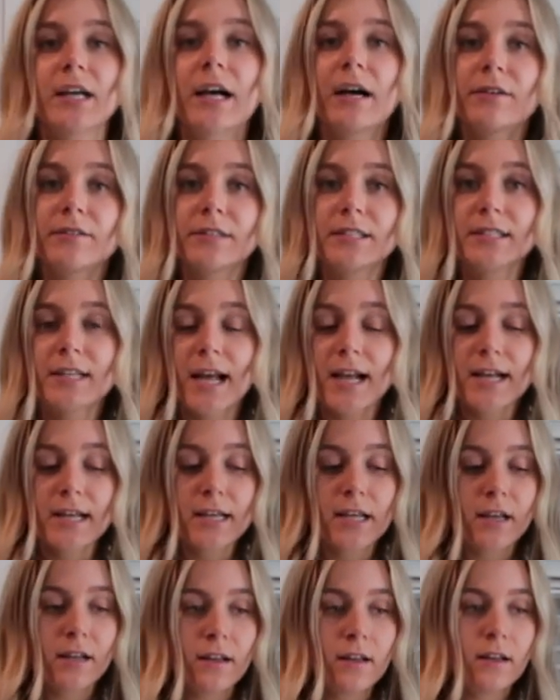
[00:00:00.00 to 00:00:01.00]
like I was
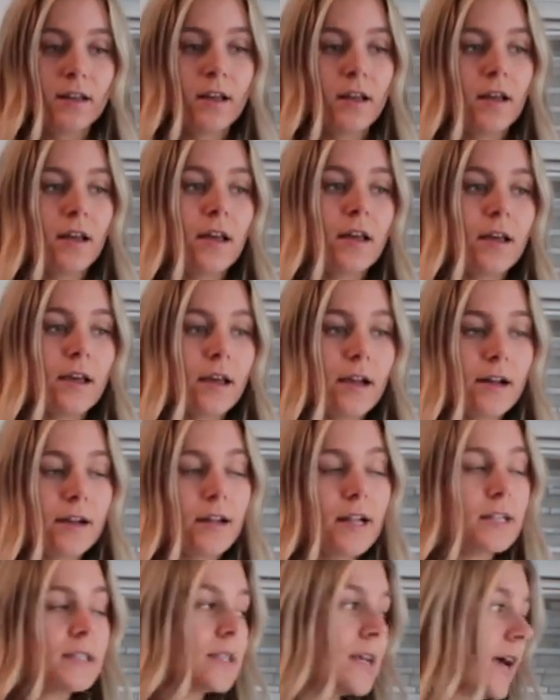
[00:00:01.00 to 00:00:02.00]
saying. And
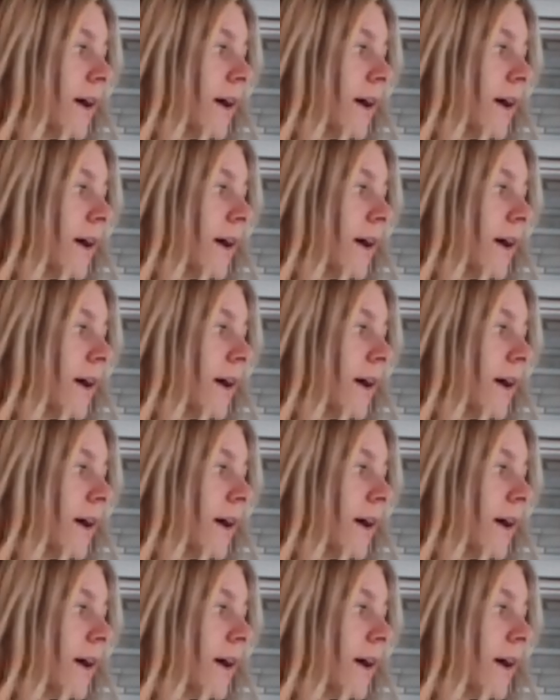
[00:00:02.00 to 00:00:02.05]
that's